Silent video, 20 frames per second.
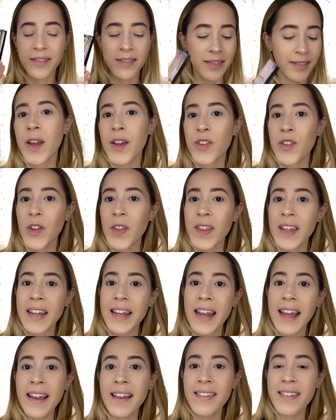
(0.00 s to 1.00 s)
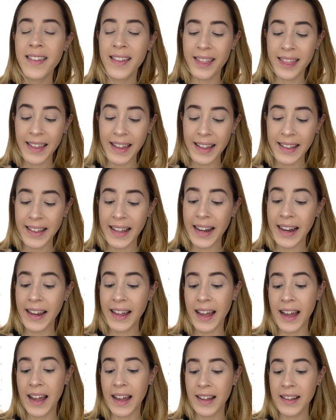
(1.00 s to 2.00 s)
Okay, so the next thing that I
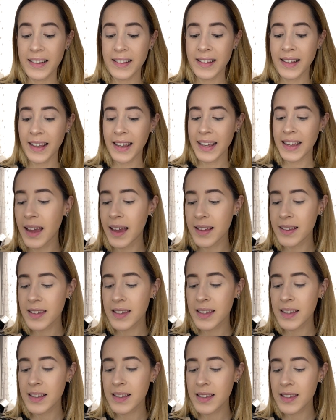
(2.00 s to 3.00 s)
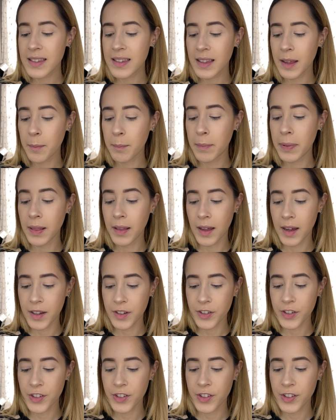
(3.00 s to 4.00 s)
got, Essence
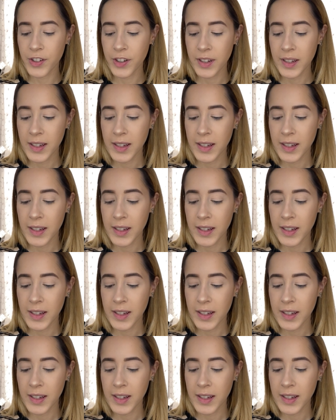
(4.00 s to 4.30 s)
blush.